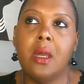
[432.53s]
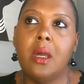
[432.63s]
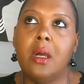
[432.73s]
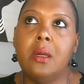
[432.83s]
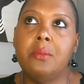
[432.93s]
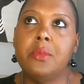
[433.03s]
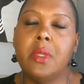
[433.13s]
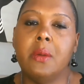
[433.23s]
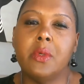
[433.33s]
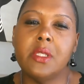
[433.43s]
I
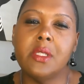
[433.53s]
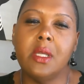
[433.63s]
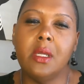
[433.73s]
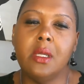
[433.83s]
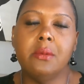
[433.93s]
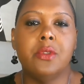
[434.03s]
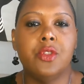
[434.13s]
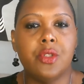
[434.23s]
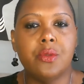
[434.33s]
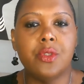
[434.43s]
want to say
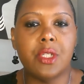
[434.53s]
June,